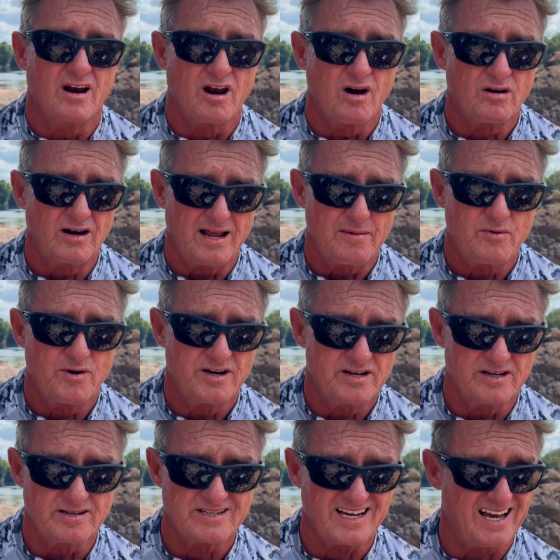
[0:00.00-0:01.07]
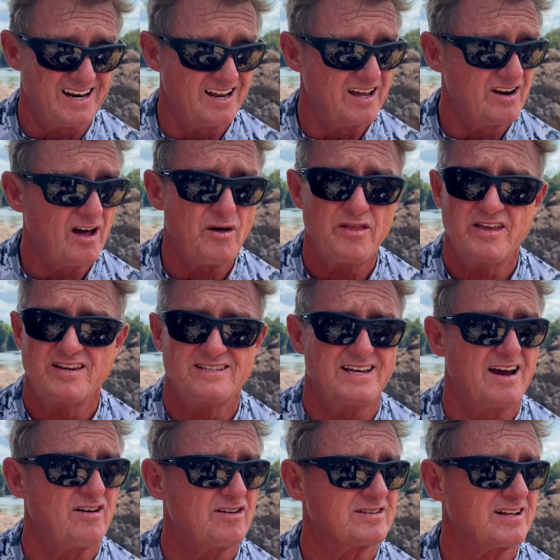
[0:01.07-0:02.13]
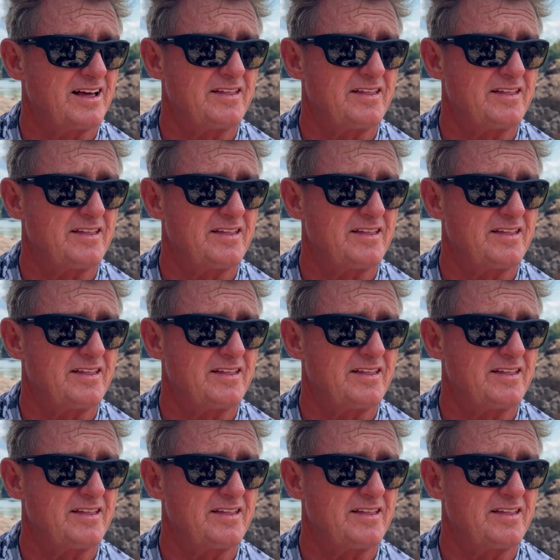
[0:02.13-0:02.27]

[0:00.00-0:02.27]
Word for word: are local Amerindians and they know these areas